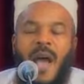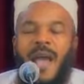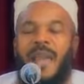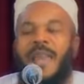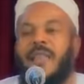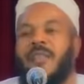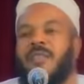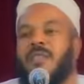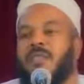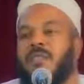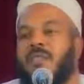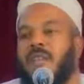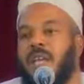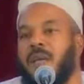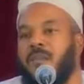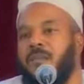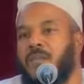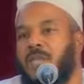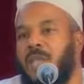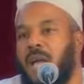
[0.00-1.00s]
while at the
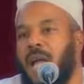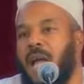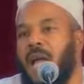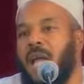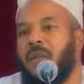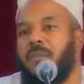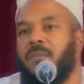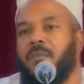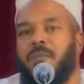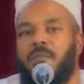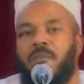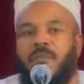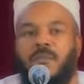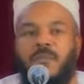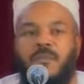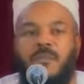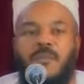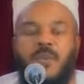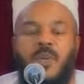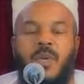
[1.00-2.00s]
same time